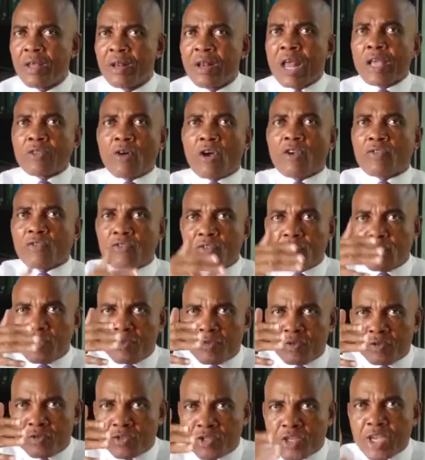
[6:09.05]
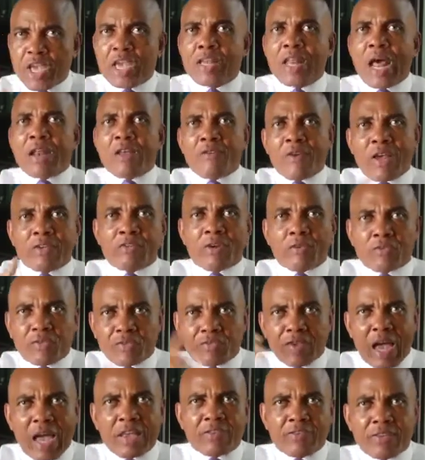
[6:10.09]
Let us see that the rest of
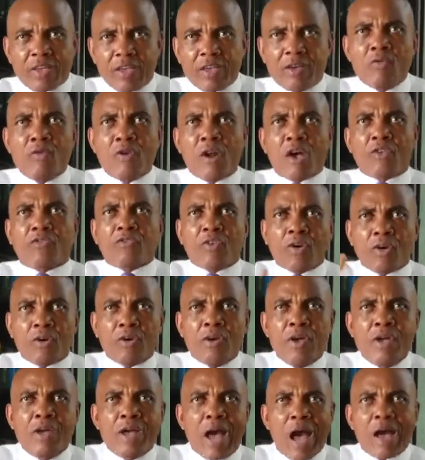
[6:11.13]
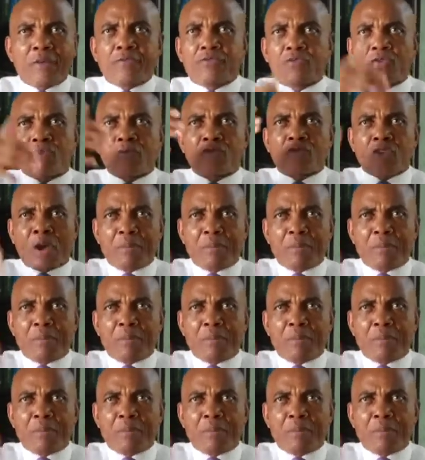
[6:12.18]
society will also have to,